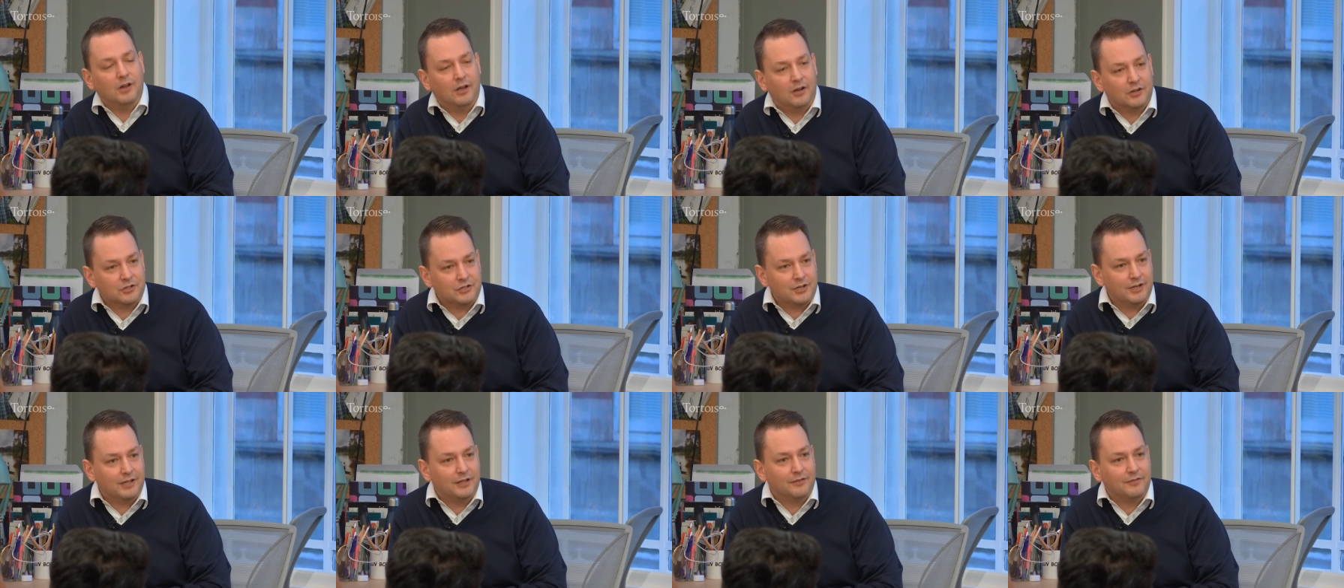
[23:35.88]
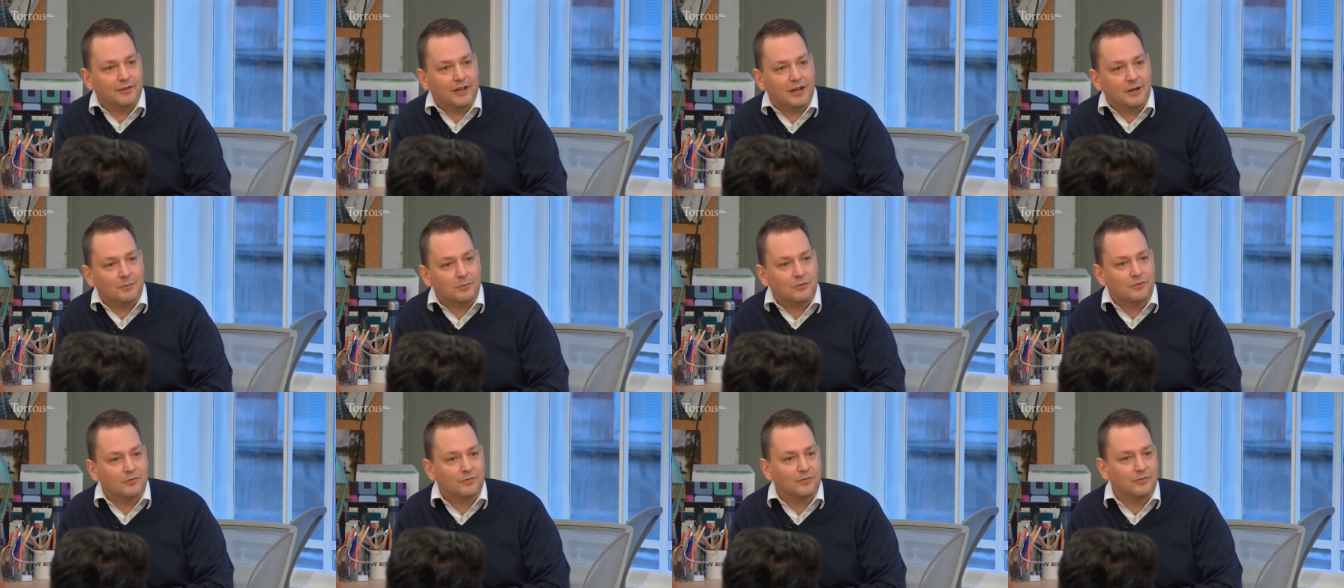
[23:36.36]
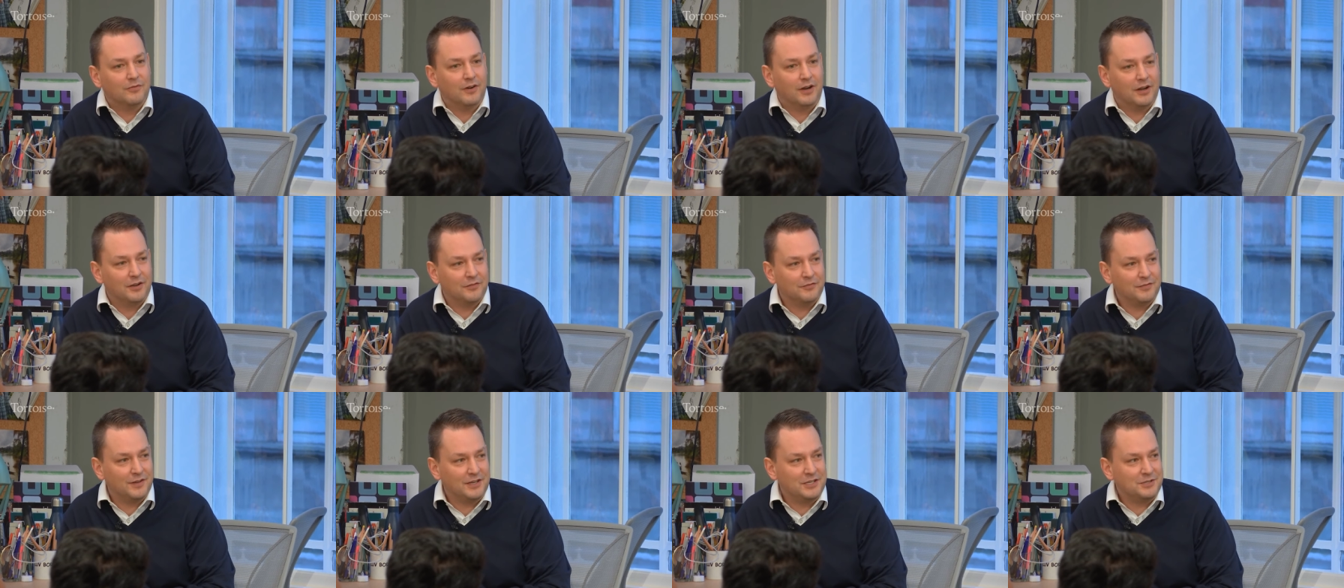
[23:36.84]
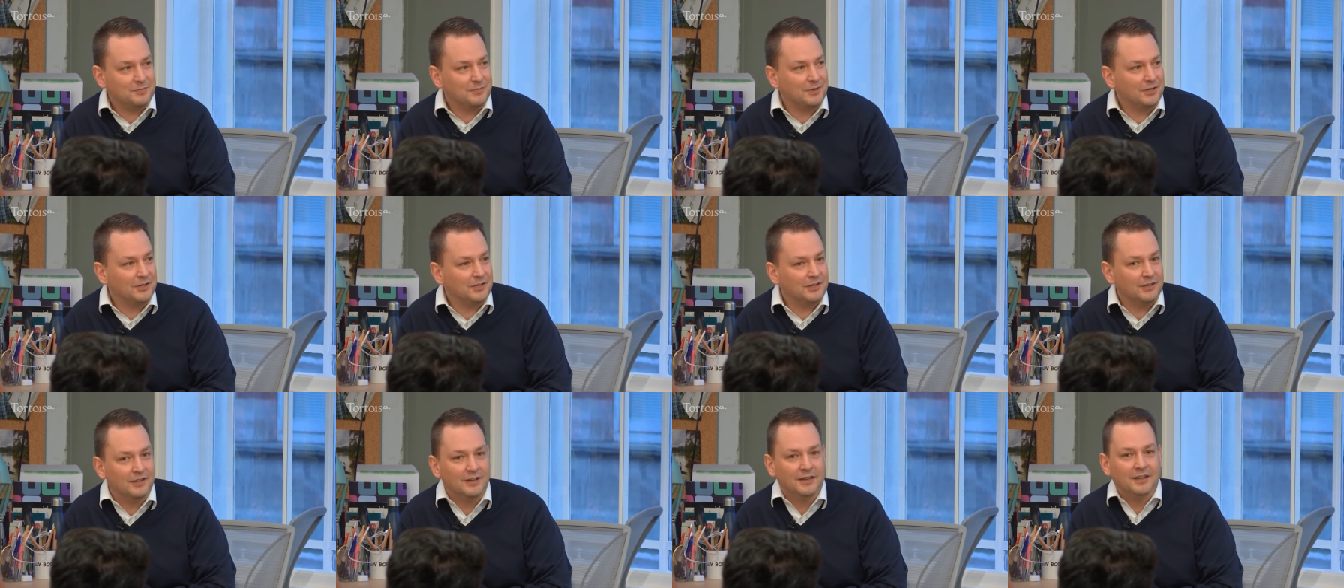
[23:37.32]
largely available via
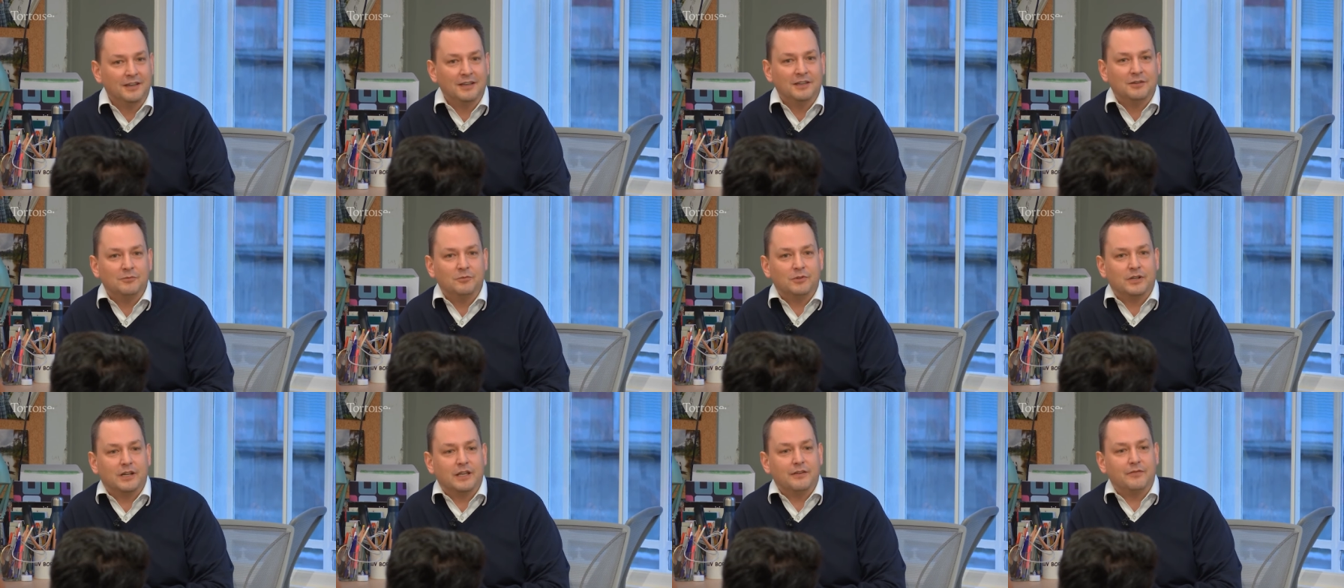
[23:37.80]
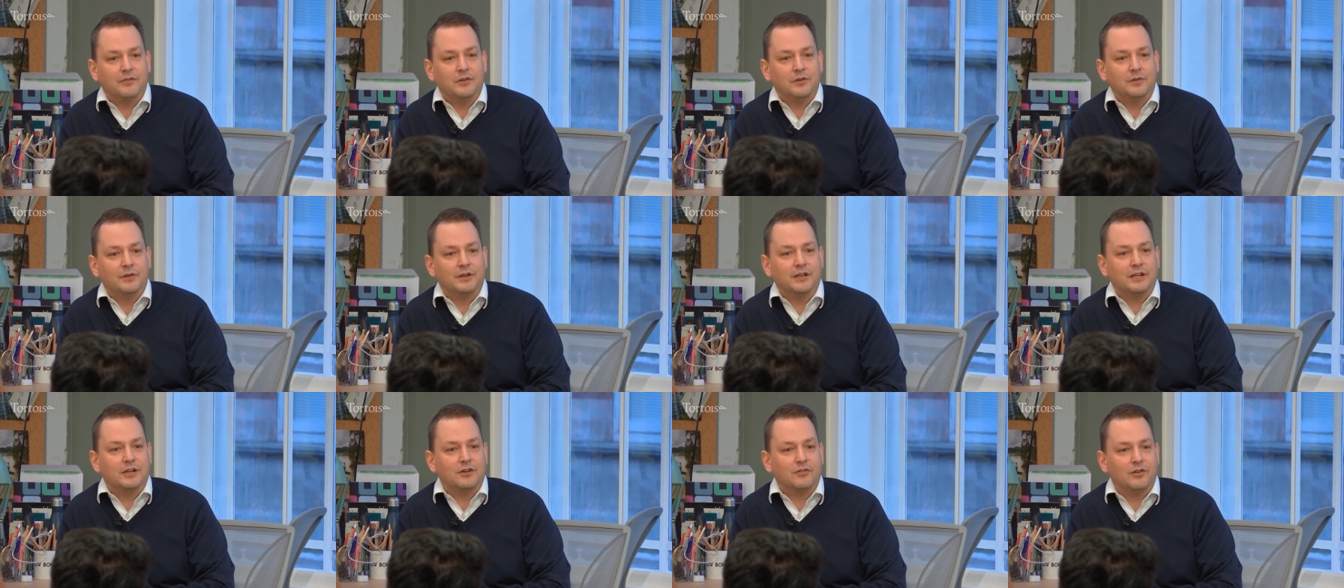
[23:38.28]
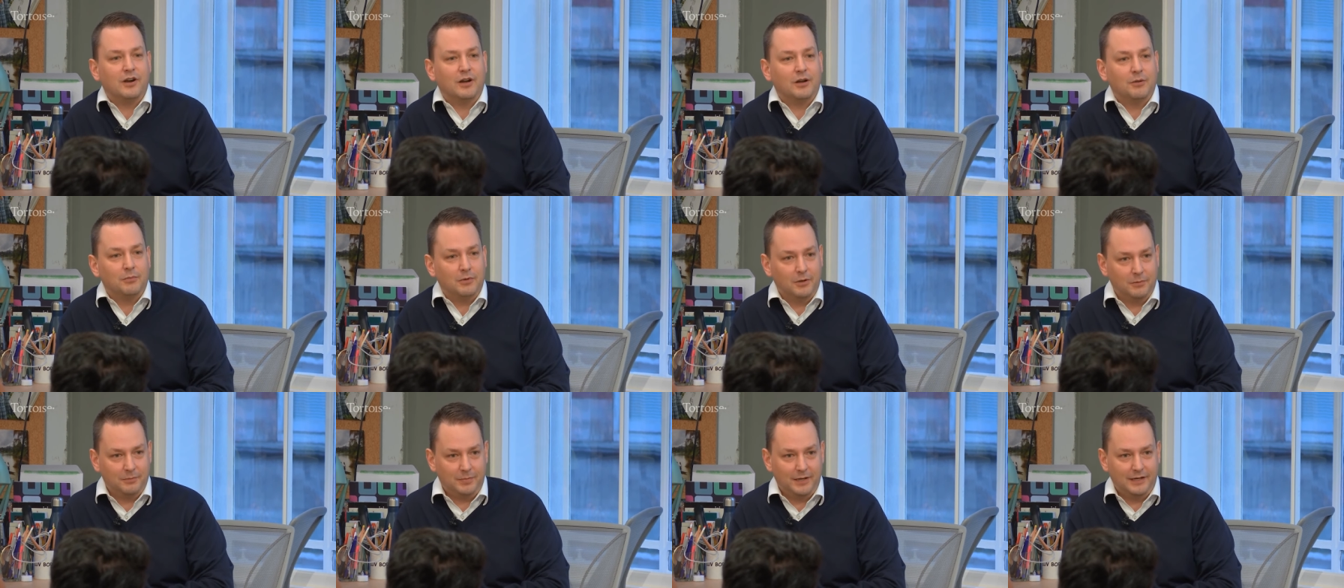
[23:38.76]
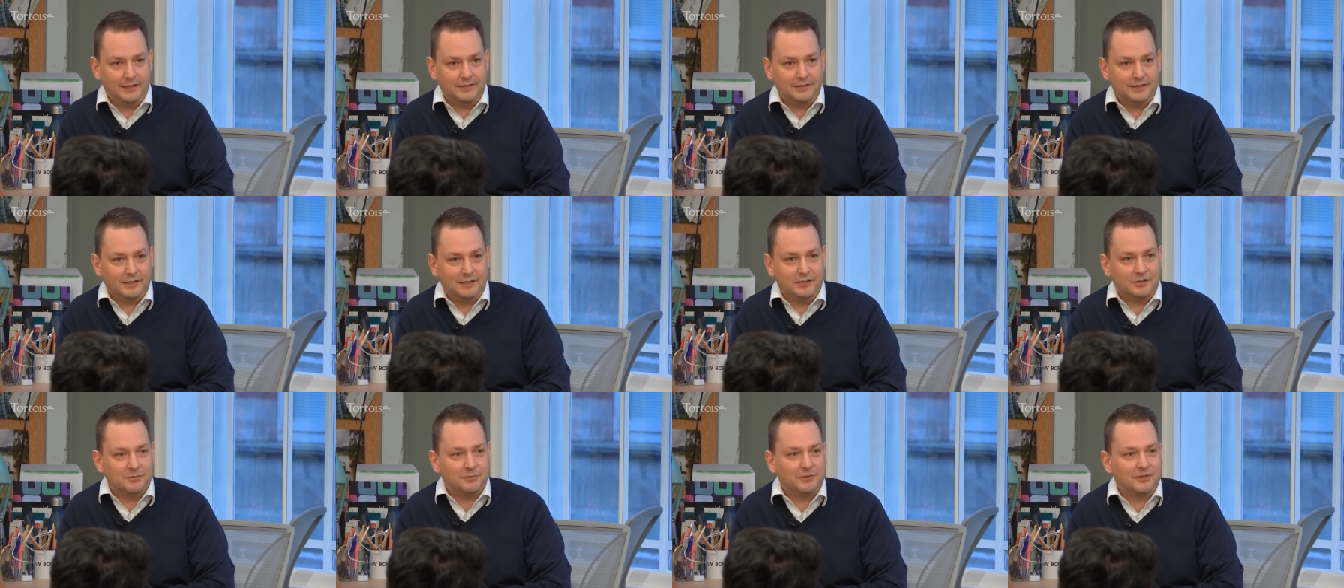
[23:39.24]
Facebook, would give you an incredible
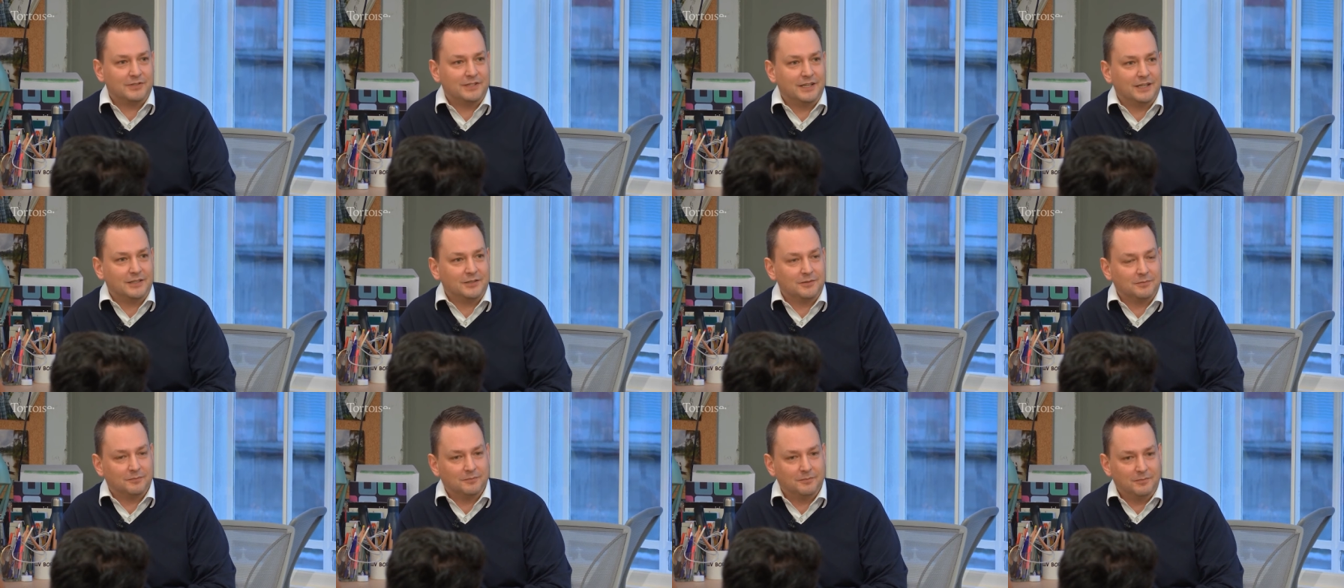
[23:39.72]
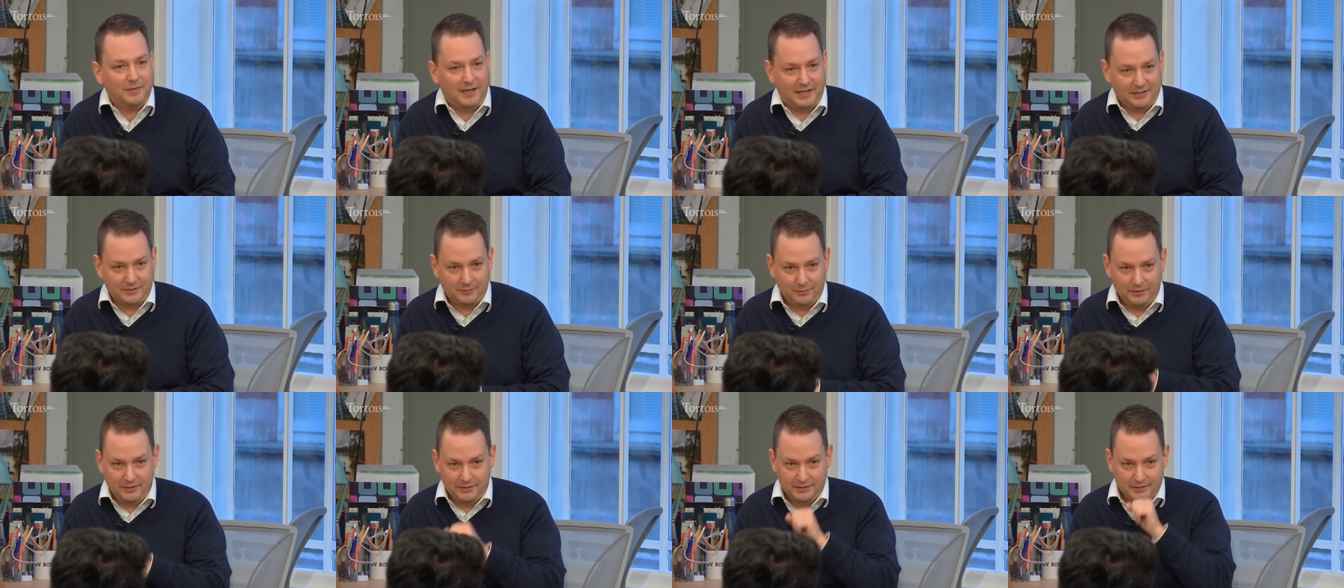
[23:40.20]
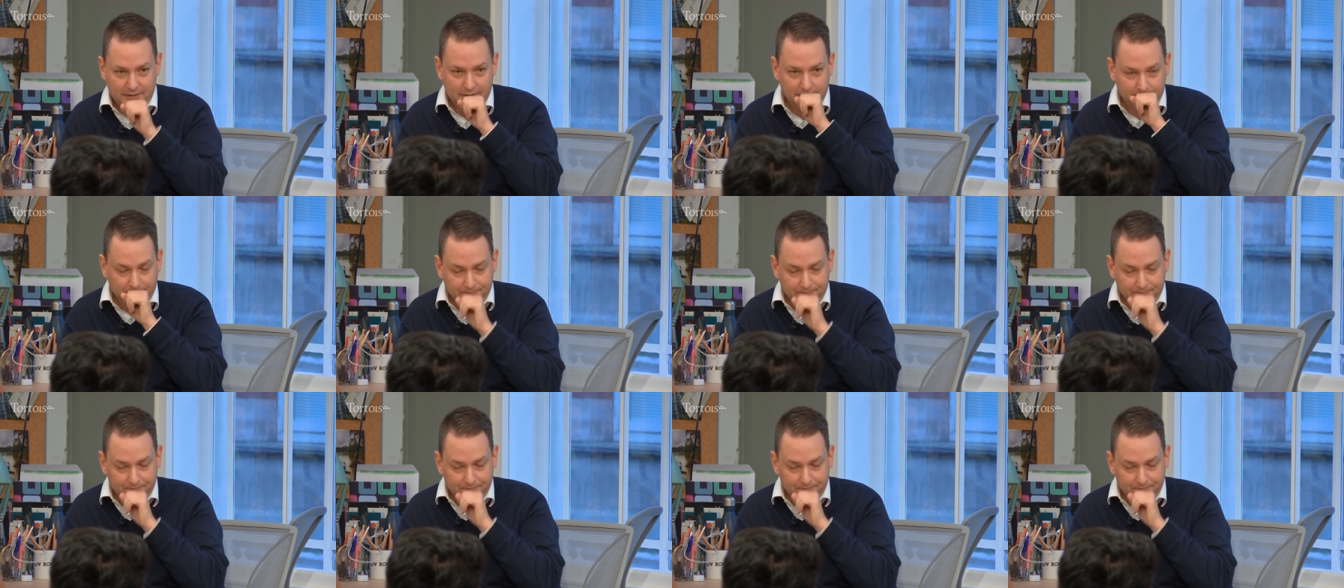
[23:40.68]
ability to predict passwords.